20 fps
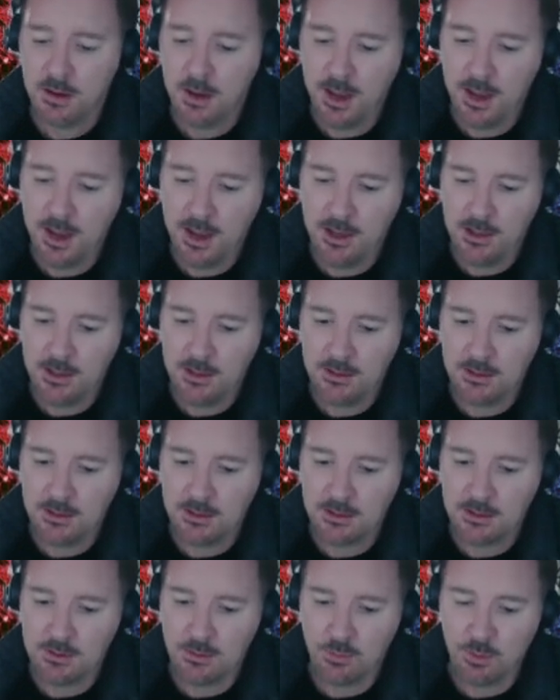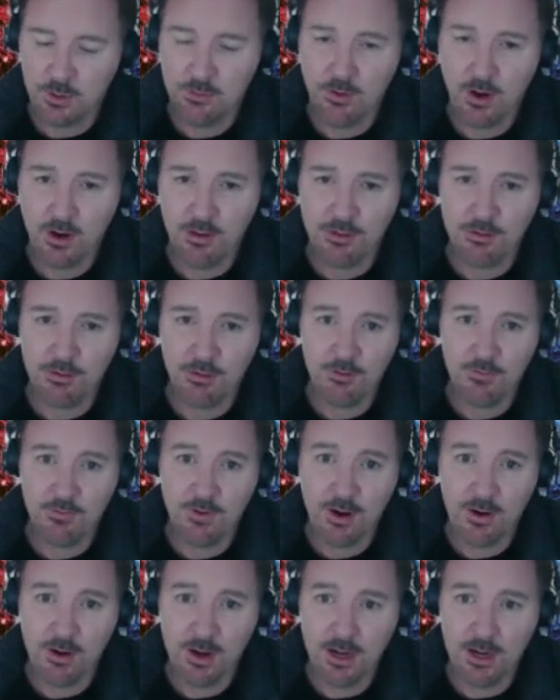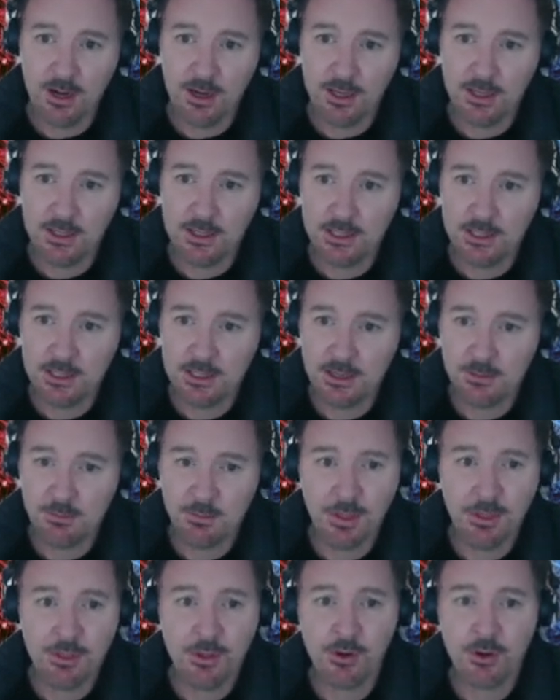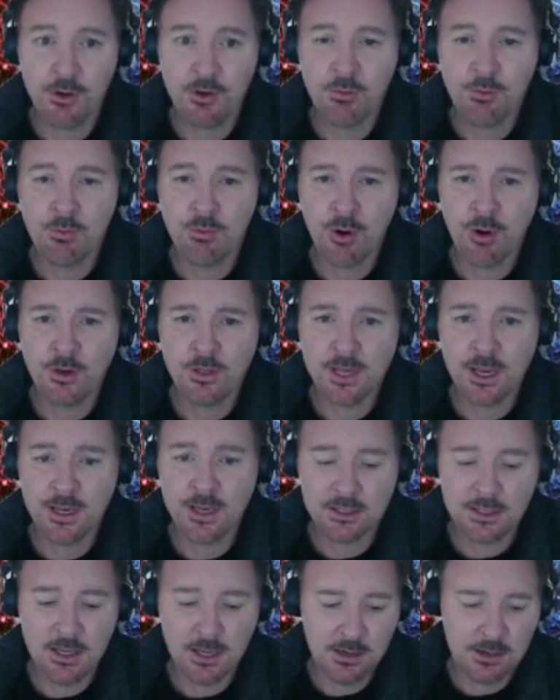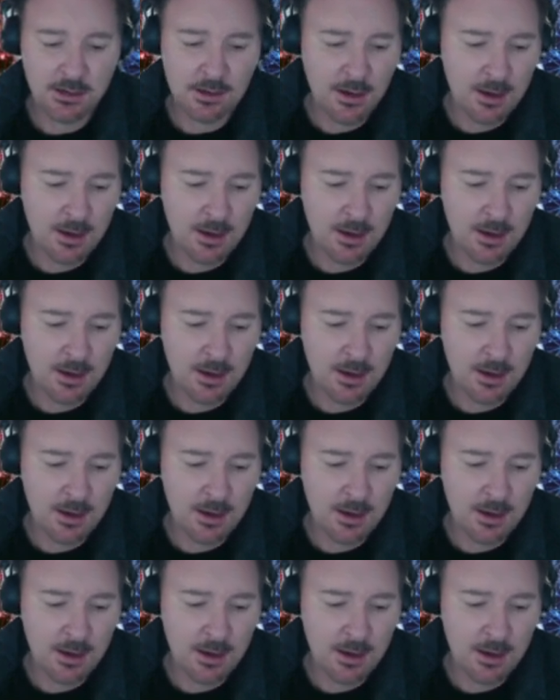And we run through a very consistent, methodical process, and